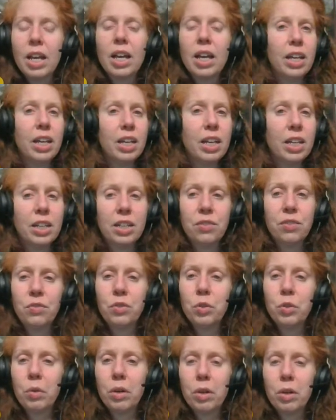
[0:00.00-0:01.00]
And if
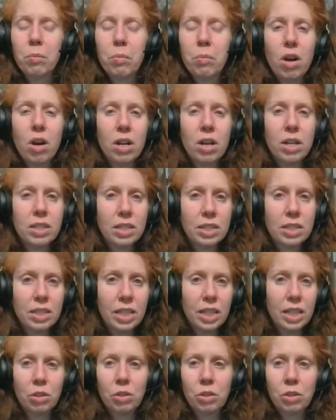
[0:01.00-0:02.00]
you want to pause and
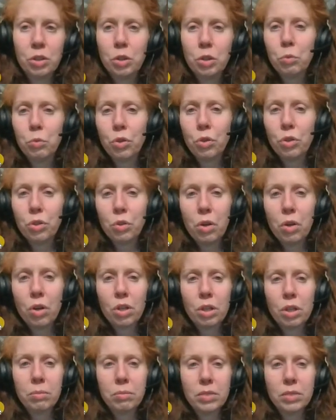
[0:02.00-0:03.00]
take a look, you're more than
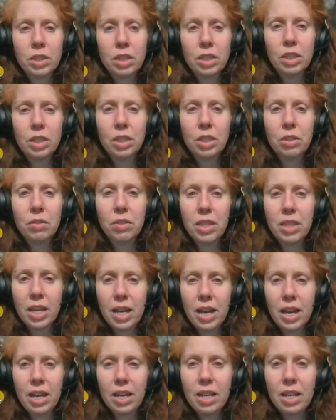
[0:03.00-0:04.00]
welcome to do
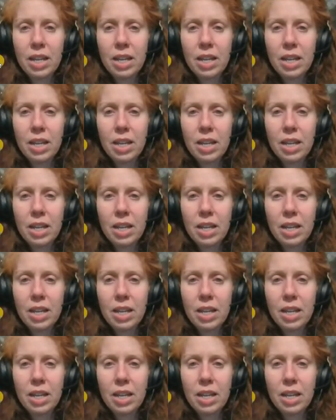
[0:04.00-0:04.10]
that.